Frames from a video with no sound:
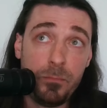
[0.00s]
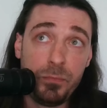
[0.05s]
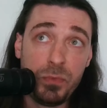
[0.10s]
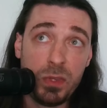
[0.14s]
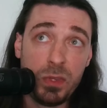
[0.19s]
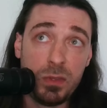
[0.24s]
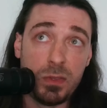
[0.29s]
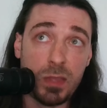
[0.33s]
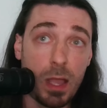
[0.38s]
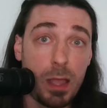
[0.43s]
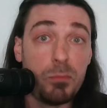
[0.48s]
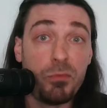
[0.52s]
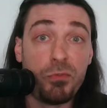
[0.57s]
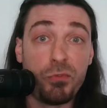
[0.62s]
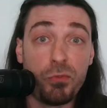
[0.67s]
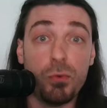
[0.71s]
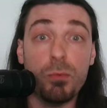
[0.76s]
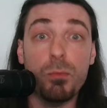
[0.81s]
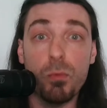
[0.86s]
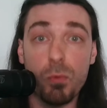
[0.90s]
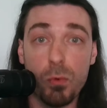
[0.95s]
time
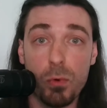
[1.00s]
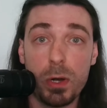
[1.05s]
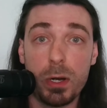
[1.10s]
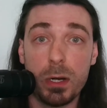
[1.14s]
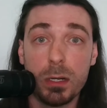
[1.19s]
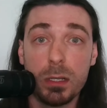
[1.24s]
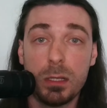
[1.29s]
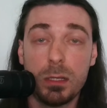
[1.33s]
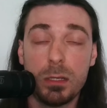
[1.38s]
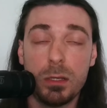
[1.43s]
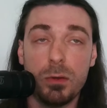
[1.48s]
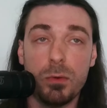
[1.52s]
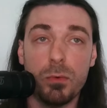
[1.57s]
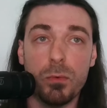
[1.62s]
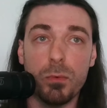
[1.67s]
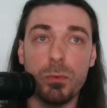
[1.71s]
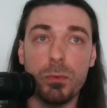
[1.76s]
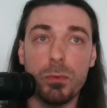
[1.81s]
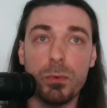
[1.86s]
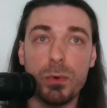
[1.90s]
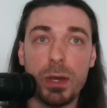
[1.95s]
from work
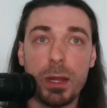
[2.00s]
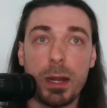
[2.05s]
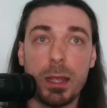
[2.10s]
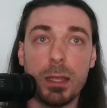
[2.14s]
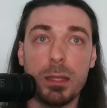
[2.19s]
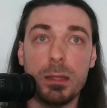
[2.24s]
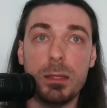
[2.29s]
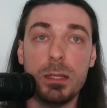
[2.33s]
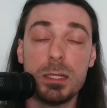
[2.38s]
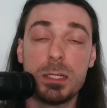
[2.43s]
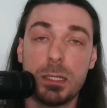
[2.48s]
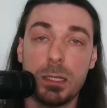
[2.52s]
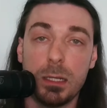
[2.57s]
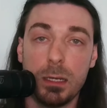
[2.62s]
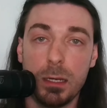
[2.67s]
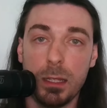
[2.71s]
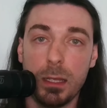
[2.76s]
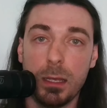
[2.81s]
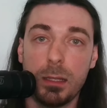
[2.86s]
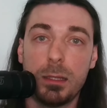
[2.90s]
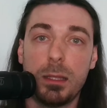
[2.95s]
where I
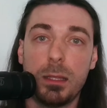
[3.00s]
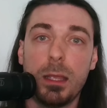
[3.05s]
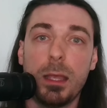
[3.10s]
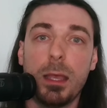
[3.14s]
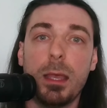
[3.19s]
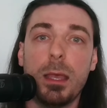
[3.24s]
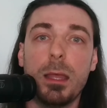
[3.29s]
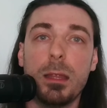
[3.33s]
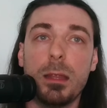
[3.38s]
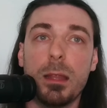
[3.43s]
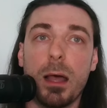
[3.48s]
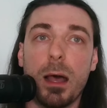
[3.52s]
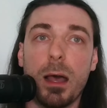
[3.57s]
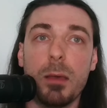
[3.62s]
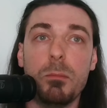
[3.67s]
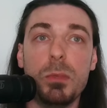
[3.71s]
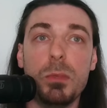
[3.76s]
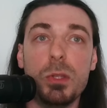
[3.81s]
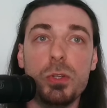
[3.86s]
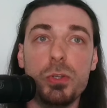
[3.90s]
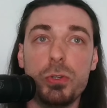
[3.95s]
disconnect and
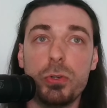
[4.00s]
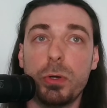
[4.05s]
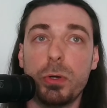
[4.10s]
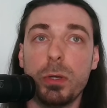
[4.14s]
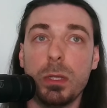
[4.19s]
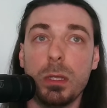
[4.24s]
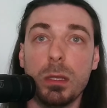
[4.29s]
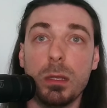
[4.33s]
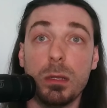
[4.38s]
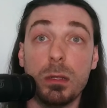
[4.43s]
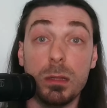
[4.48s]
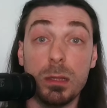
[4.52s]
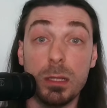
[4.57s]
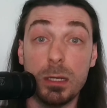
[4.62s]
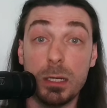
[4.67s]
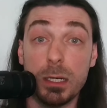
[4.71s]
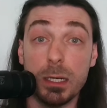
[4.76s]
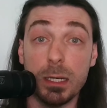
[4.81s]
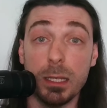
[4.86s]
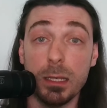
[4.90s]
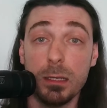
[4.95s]
I'm enjoying
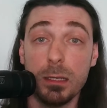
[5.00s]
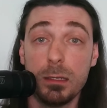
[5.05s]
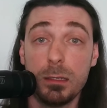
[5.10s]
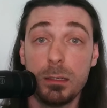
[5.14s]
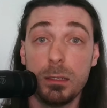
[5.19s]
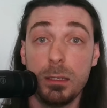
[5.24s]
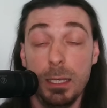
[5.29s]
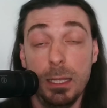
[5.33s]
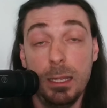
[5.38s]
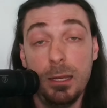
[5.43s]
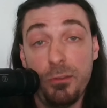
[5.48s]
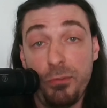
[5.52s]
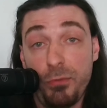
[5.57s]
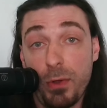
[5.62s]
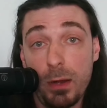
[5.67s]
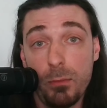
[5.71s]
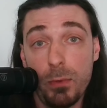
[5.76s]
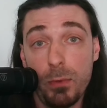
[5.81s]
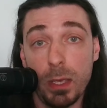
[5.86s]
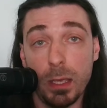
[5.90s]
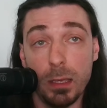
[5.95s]
learning in a
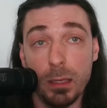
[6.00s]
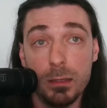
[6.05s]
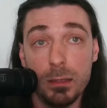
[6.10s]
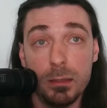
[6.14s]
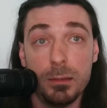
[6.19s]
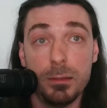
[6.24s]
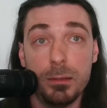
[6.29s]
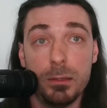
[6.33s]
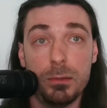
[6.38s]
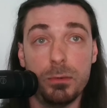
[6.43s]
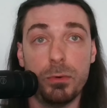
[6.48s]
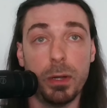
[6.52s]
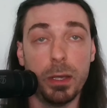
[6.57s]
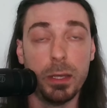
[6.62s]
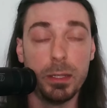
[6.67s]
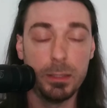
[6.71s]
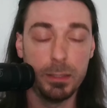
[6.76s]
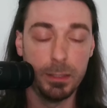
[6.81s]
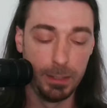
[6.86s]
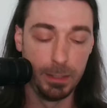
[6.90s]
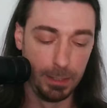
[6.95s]
fun way,
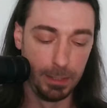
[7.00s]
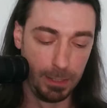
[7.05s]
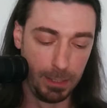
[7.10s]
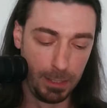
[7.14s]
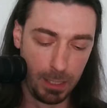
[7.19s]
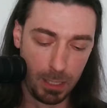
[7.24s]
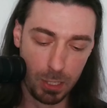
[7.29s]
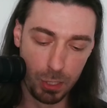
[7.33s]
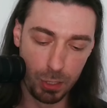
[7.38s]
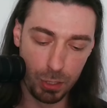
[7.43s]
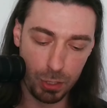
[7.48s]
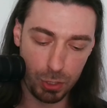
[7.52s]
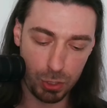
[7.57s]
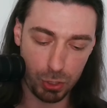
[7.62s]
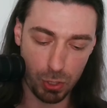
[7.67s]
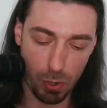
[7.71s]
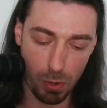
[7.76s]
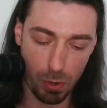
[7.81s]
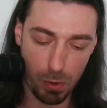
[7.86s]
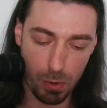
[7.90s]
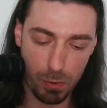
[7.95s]
right?
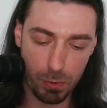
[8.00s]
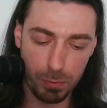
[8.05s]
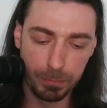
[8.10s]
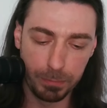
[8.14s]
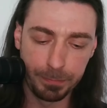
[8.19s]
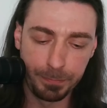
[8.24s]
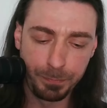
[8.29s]
So,